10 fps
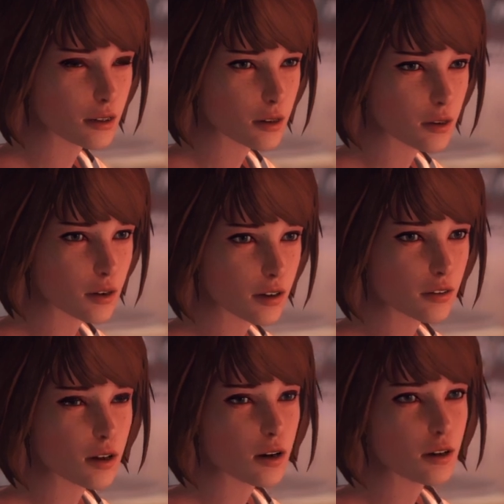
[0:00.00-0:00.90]
you at
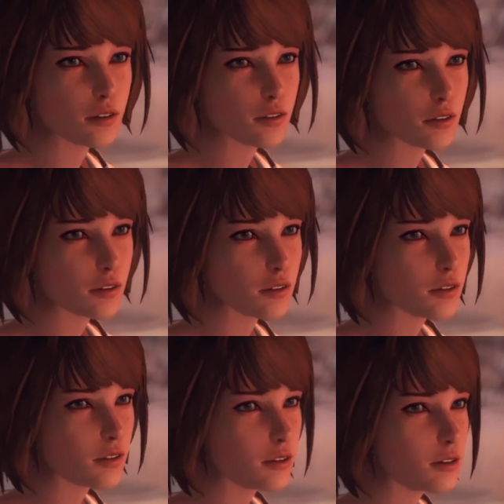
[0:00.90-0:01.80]
all.
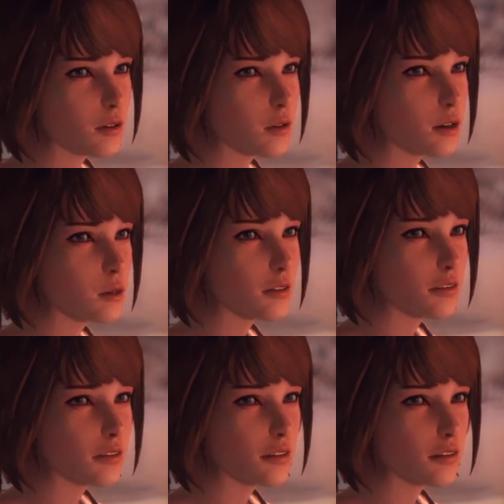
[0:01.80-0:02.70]
Swear.
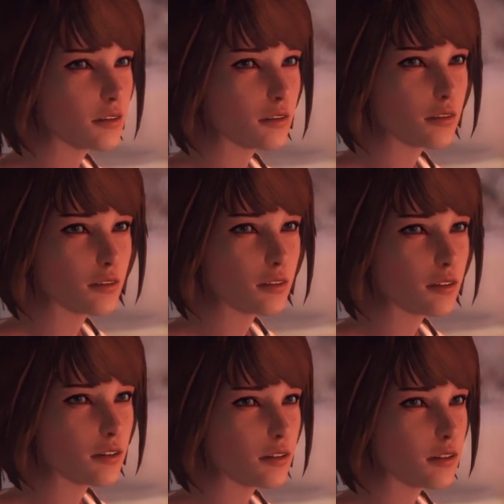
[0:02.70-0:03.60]
Thank God.